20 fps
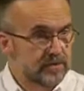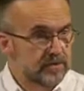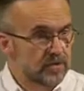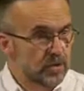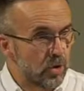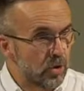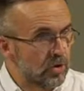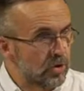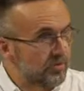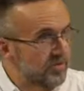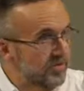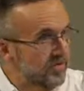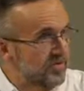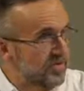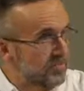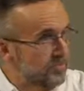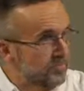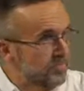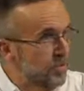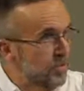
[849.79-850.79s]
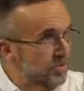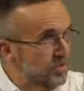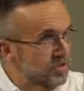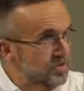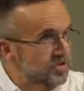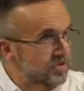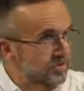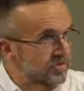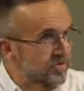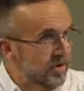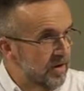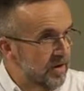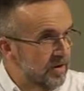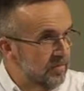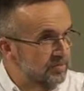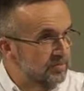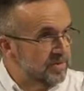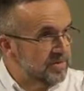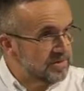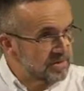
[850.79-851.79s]
It's all about the importance of
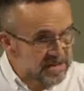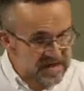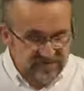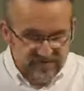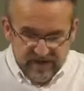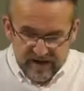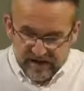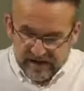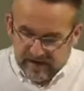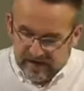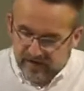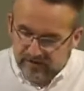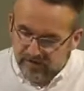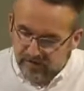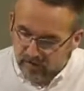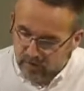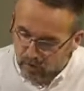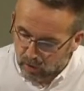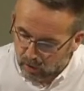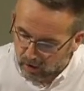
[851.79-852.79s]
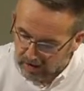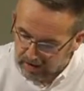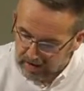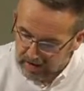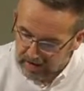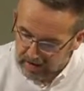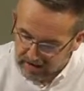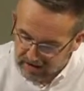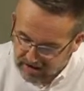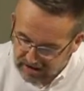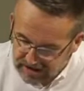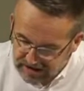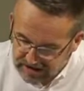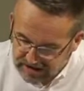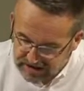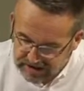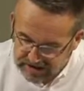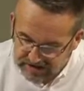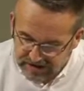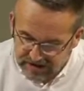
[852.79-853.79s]
believing in the Lord
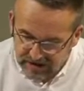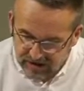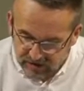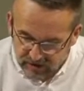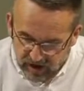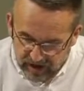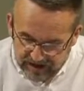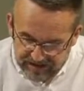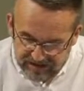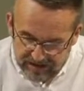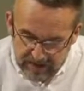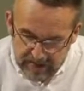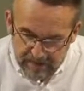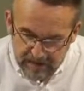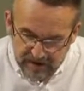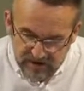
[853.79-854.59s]
Jesus Christ.